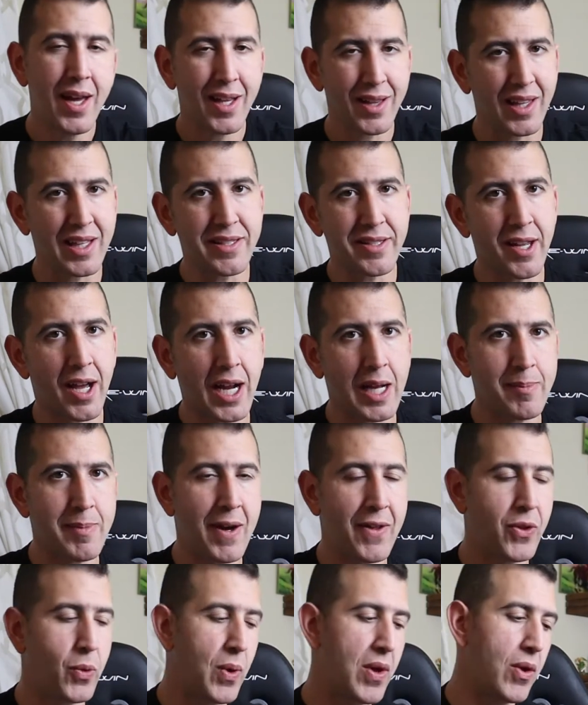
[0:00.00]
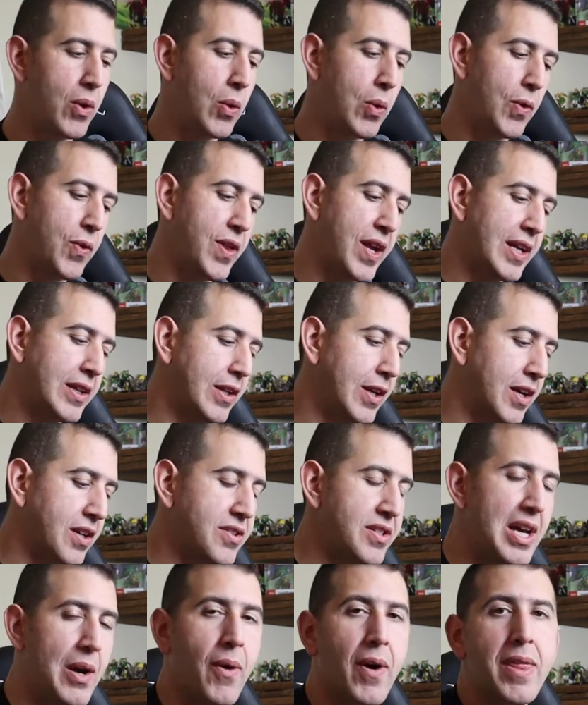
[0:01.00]
Let's talk about the way the whole thing
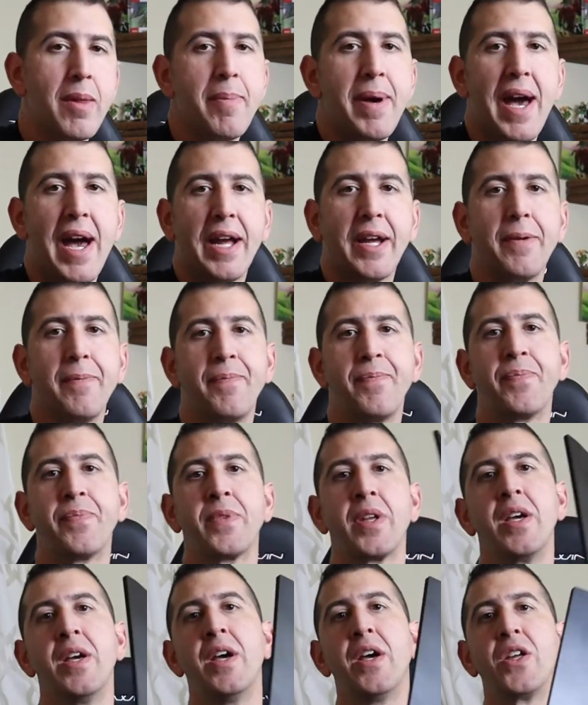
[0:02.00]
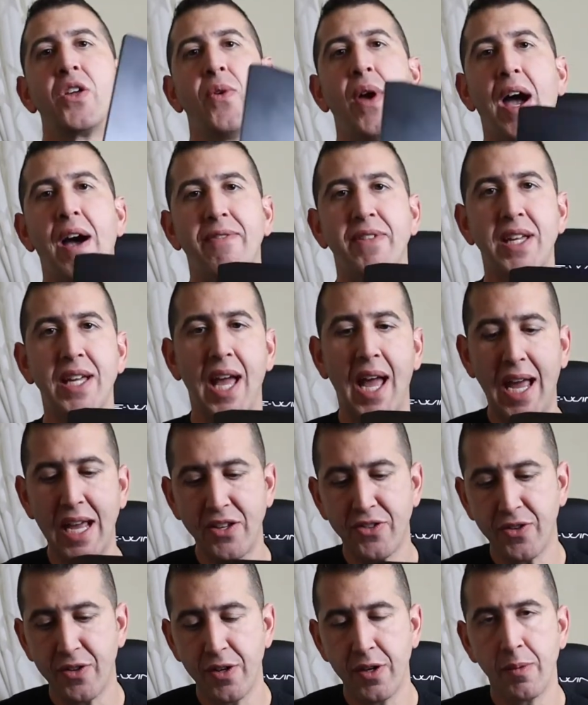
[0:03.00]
looks. Now on the back, you have the
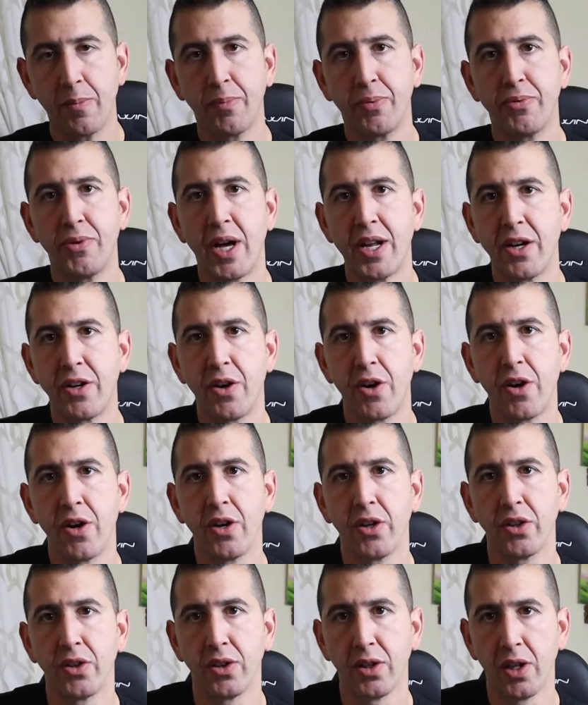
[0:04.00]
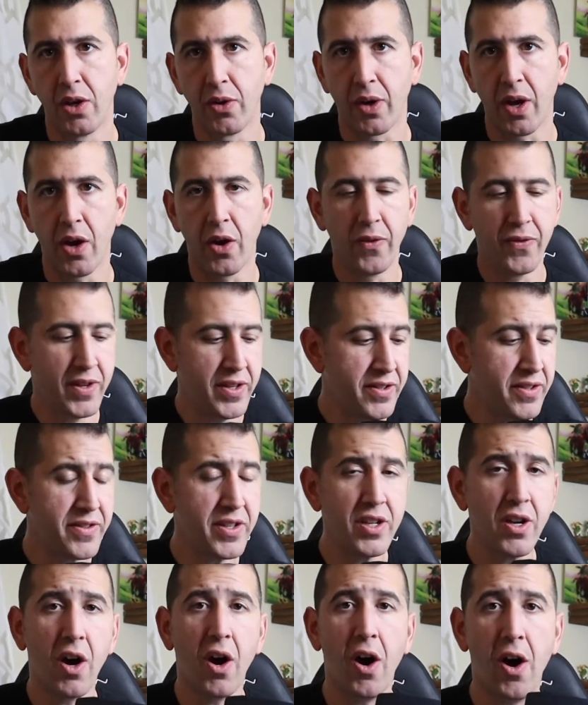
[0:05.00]
Acer Predator logo. This is
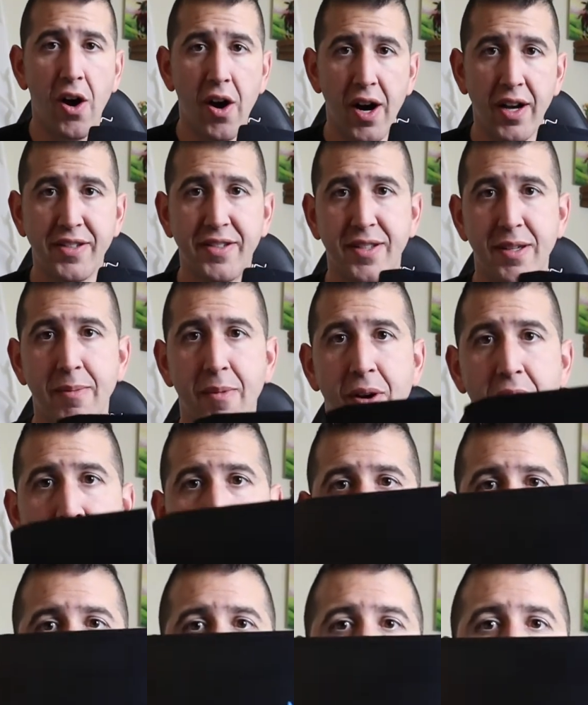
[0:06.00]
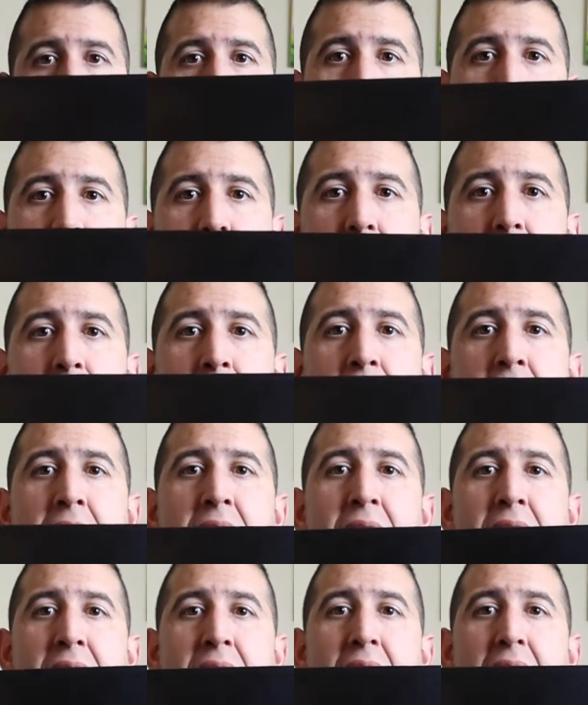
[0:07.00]
an awesome, awesome logo.
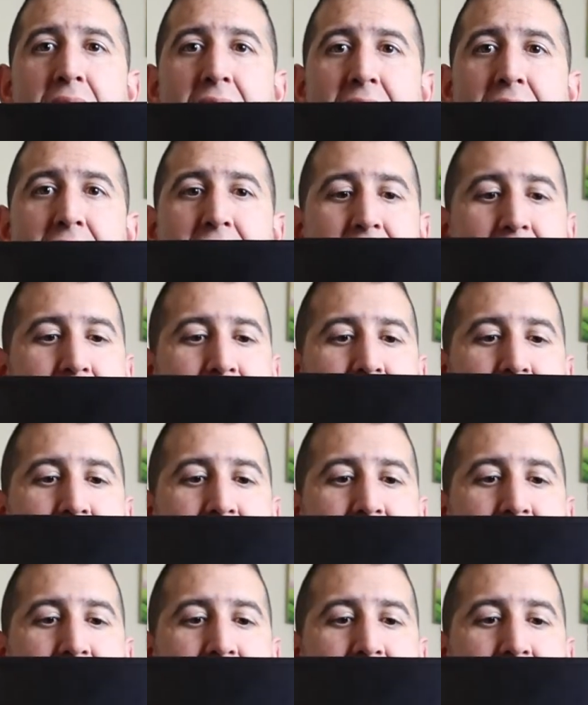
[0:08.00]
And